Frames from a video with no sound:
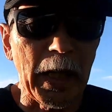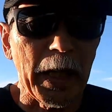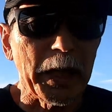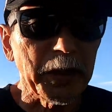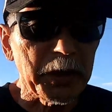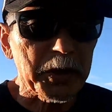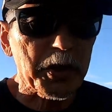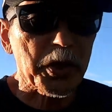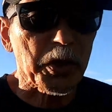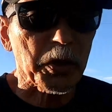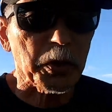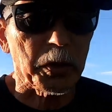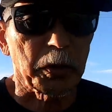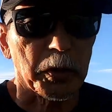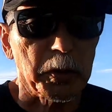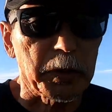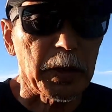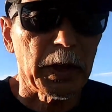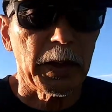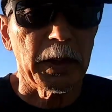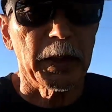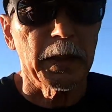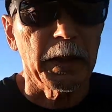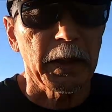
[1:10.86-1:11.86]

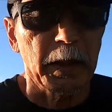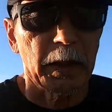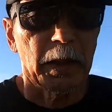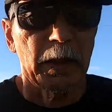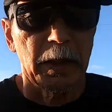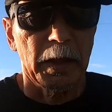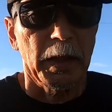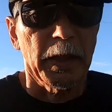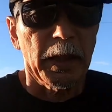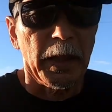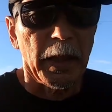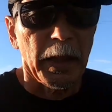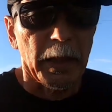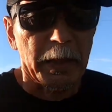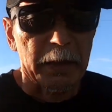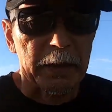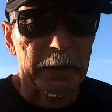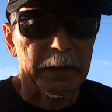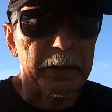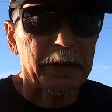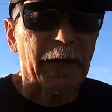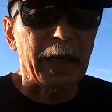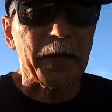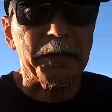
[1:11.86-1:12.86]
attitude
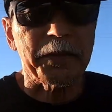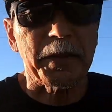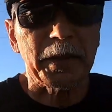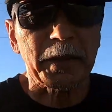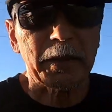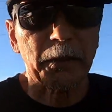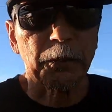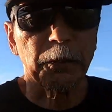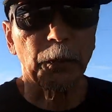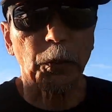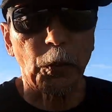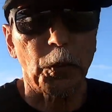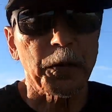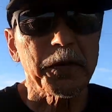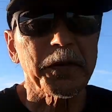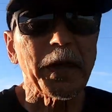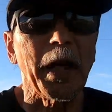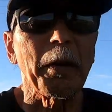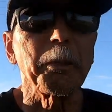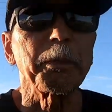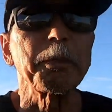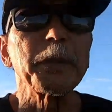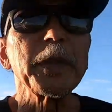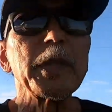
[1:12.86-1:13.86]
is I think for
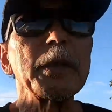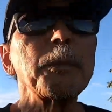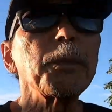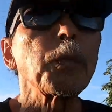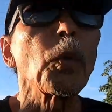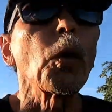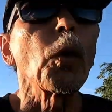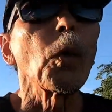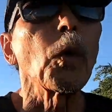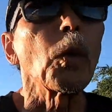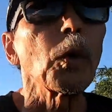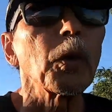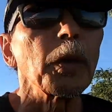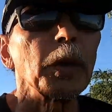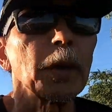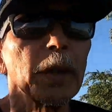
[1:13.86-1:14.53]
some people